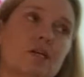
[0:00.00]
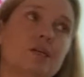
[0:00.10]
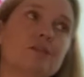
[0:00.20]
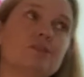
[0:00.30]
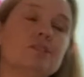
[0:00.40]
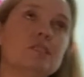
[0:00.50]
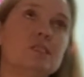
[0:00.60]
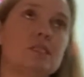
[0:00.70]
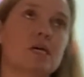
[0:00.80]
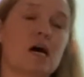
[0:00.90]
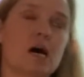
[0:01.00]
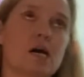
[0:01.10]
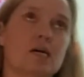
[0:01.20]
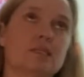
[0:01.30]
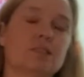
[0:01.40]
is
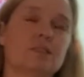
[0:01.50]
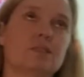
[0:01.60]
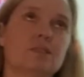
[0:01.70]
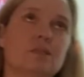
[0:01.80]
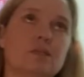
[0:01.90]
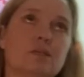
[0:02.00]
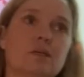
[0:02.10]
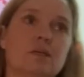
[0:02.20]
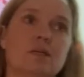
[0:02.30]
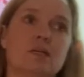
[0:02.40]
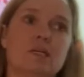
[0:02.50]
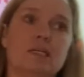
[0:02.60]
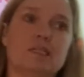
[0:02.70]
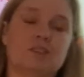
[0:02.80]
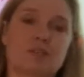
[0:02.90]
not
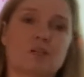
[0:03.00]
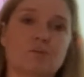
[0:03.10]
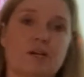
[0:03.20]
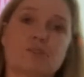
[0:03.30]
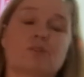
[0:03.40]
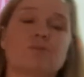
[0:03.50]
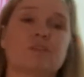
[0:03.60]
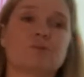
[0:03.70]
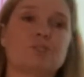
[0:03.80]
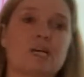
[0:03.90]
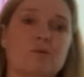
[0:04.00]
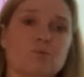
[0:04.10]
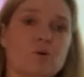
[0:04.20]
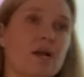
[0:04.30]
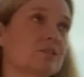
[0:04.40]
accelerating, so if it was at
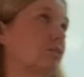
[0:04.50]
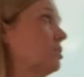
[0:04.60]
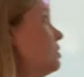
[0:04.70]
rest,